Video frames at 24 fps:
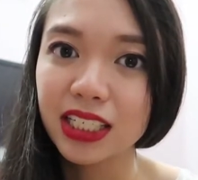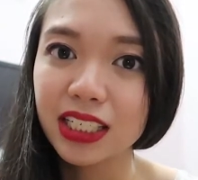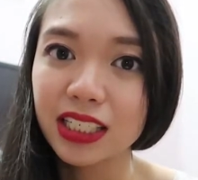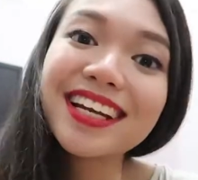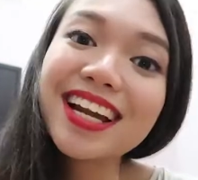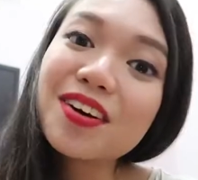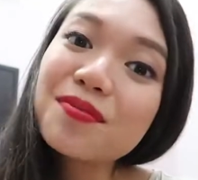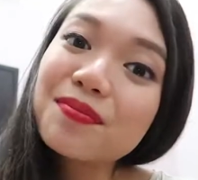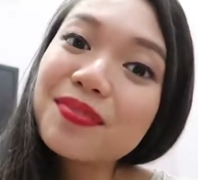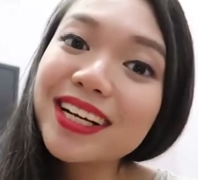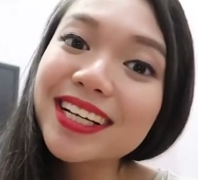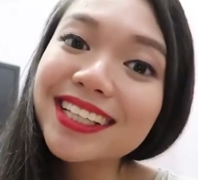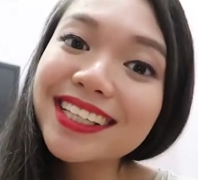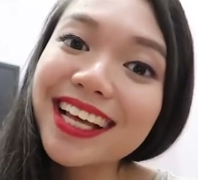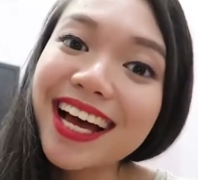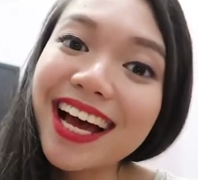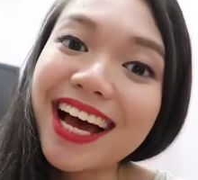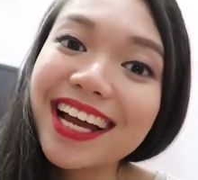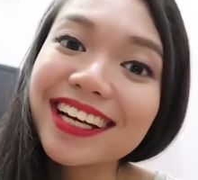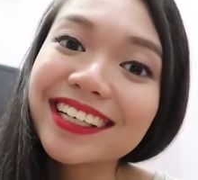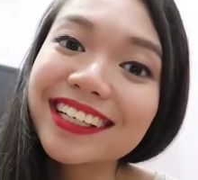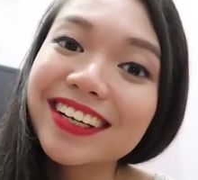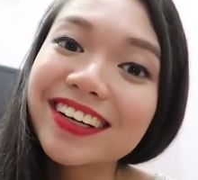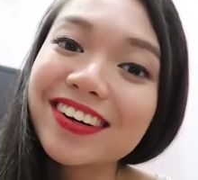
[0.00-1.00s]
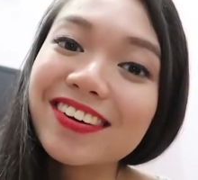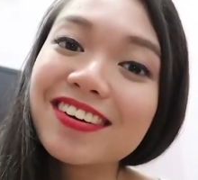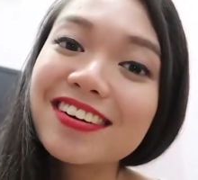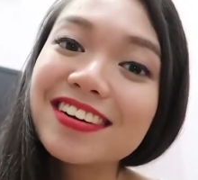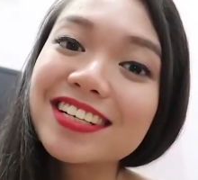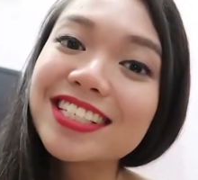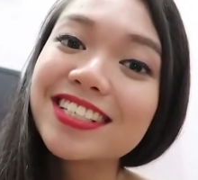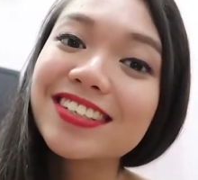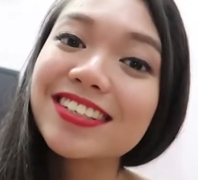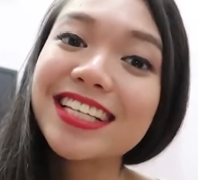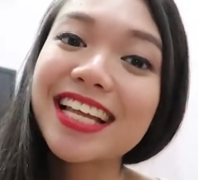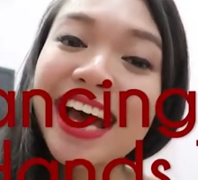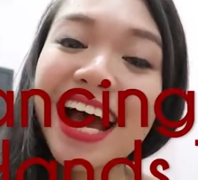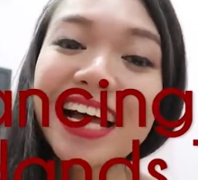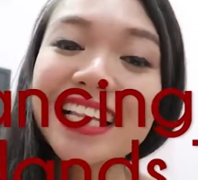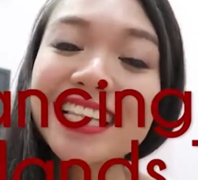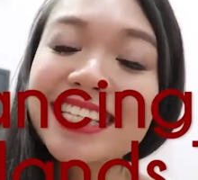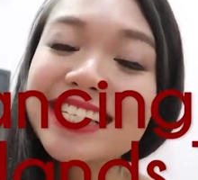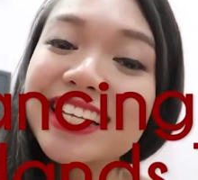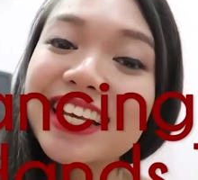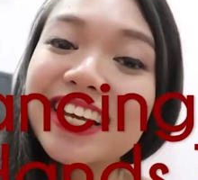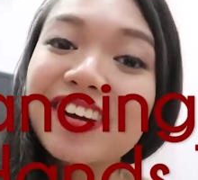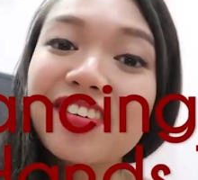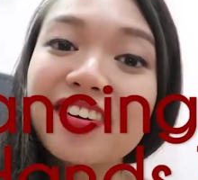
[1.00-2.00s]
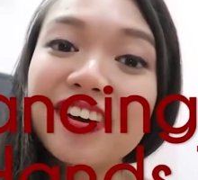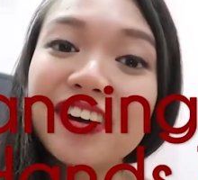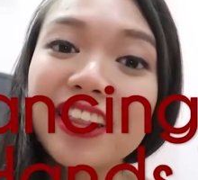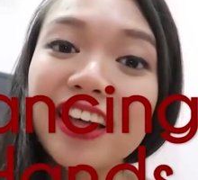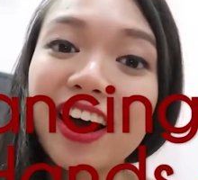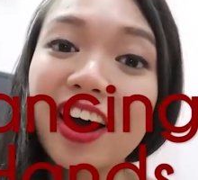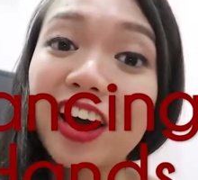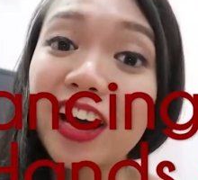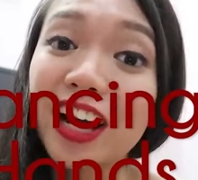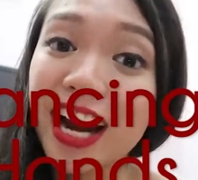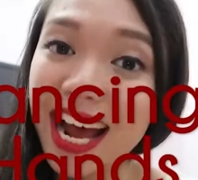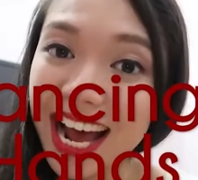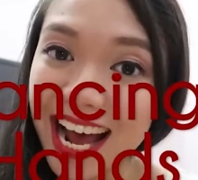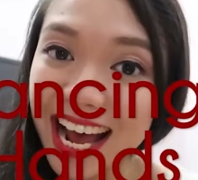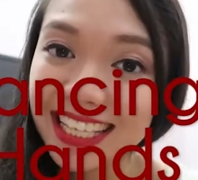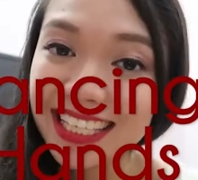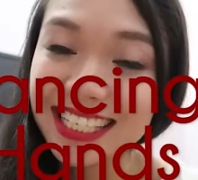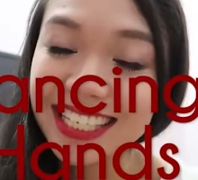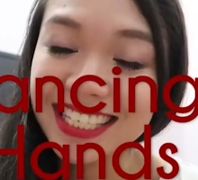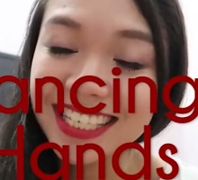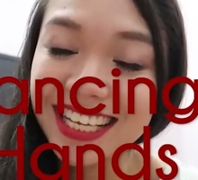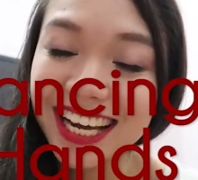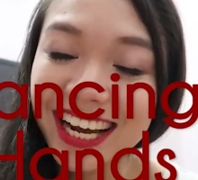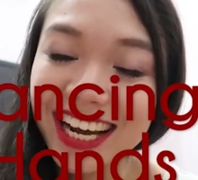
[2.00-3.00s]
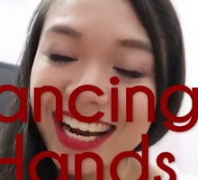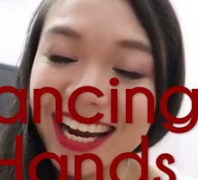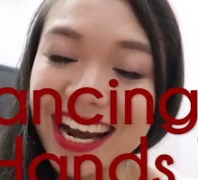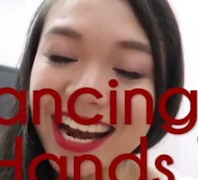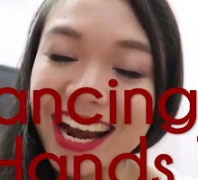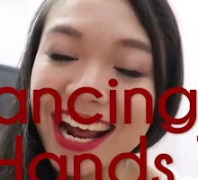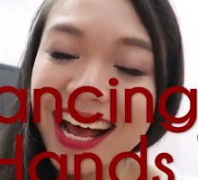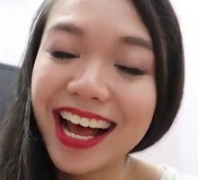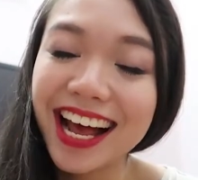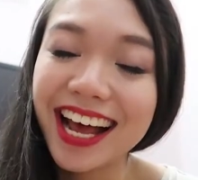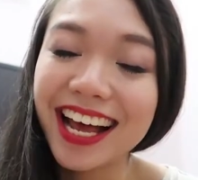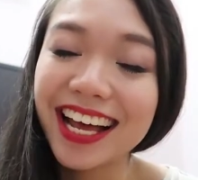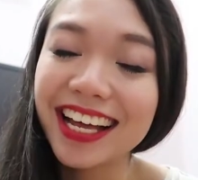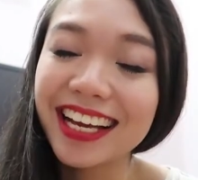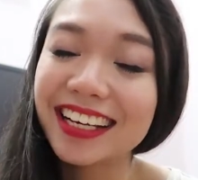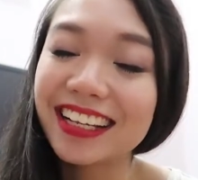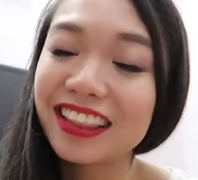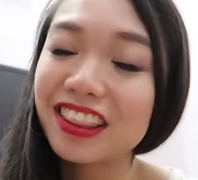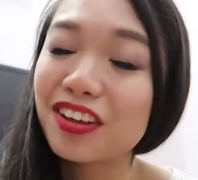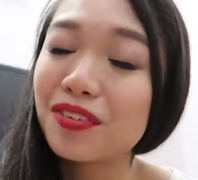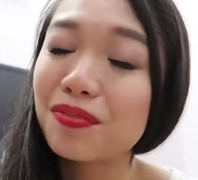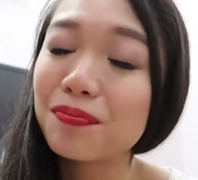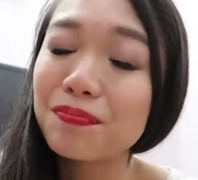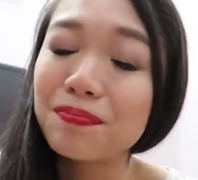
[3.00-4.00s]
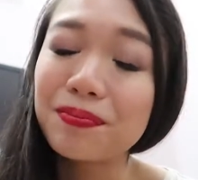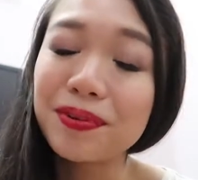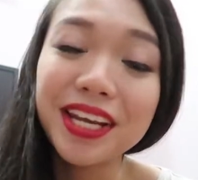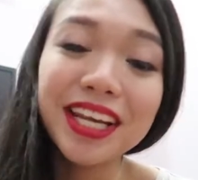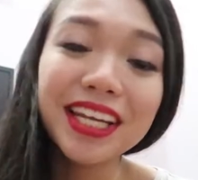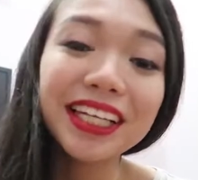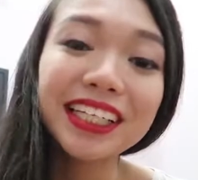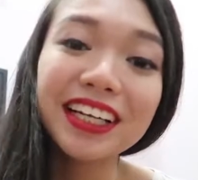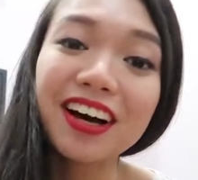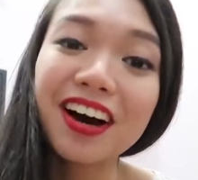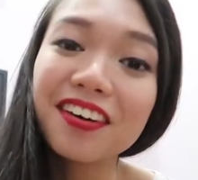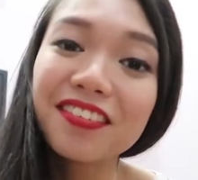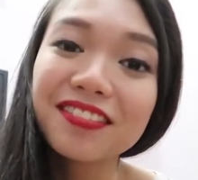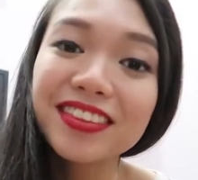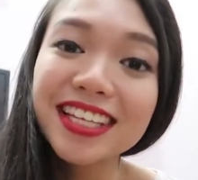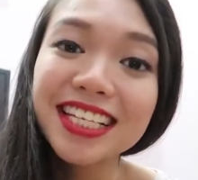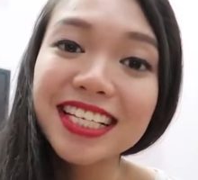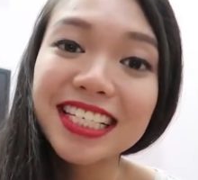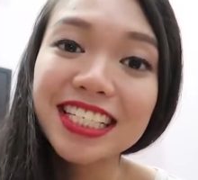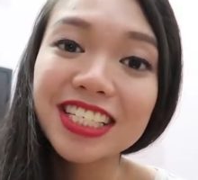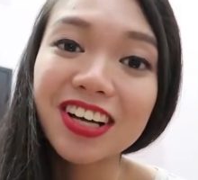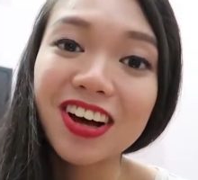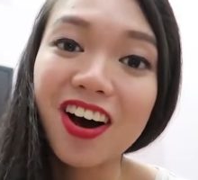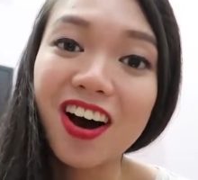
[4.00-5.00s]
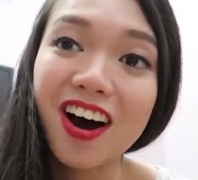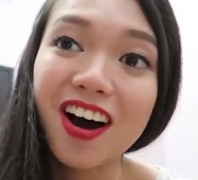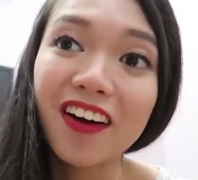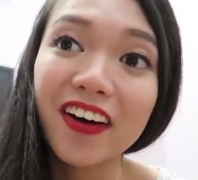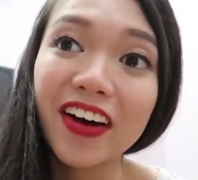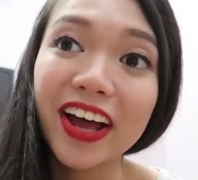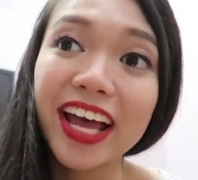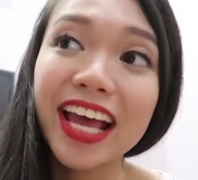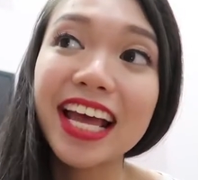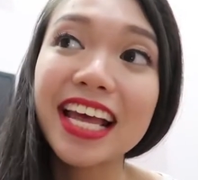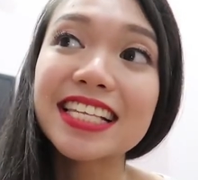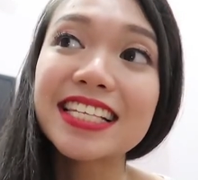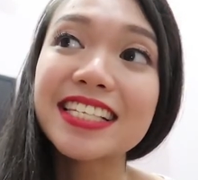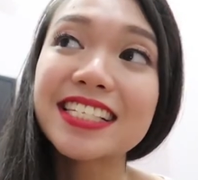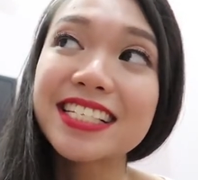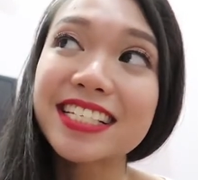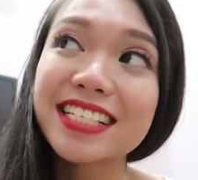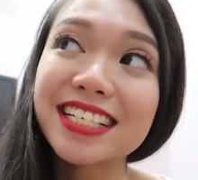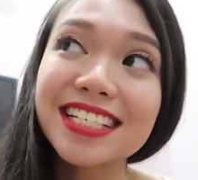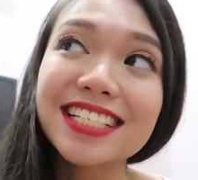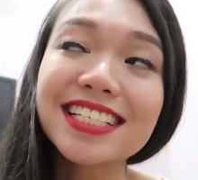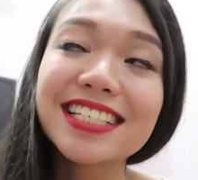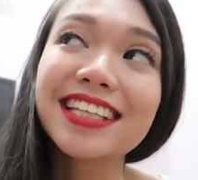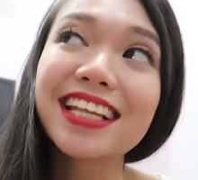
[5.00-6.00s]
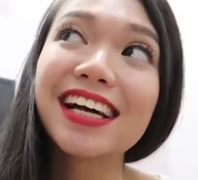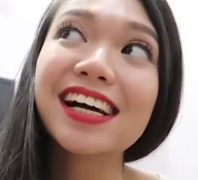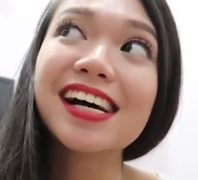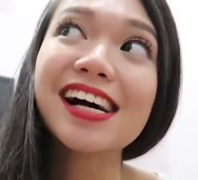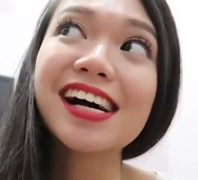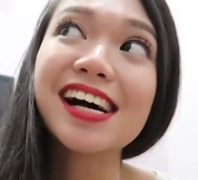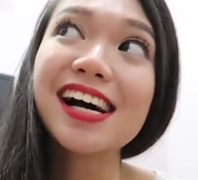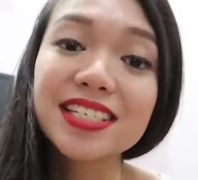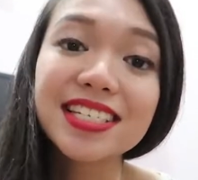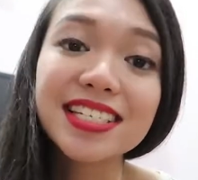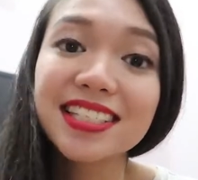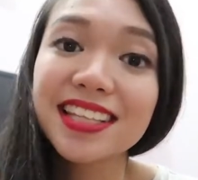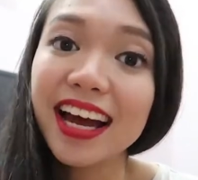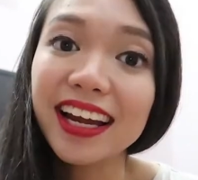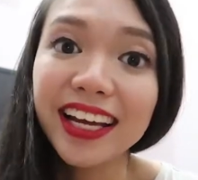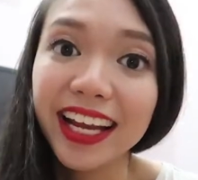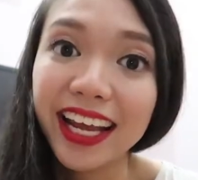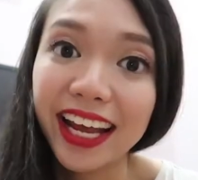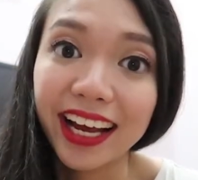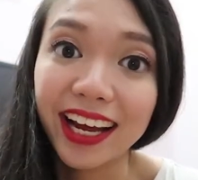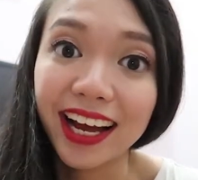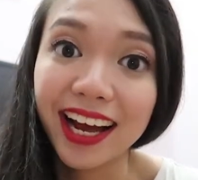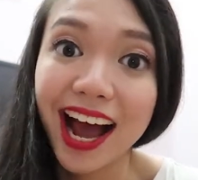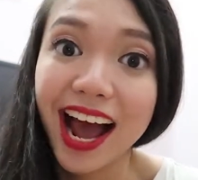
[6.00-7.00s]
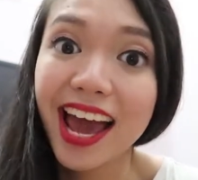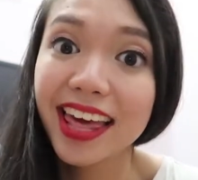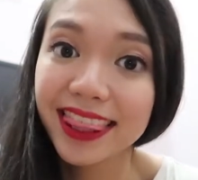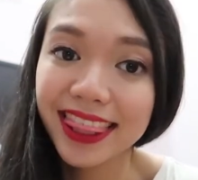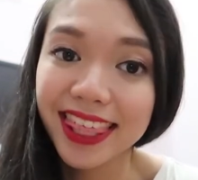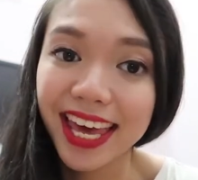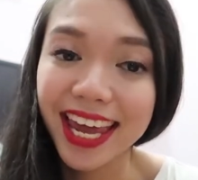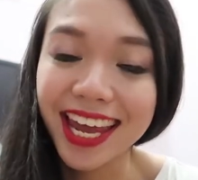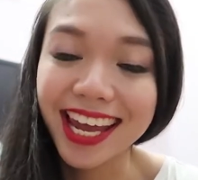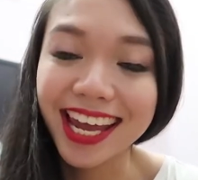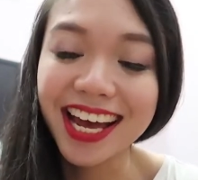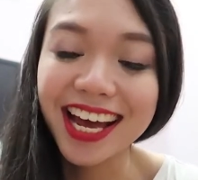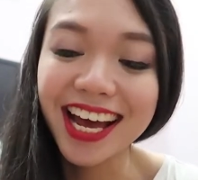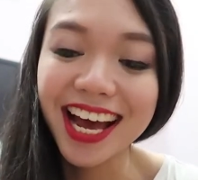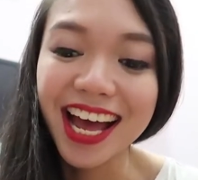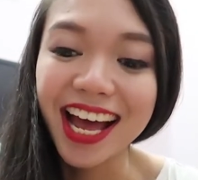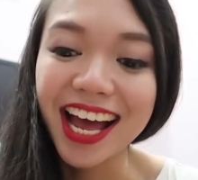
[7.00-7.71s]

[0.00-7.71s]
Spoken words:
Number 10 goes to Dancing with Our Hands Tied, and the beat of the song is just stunning, I think.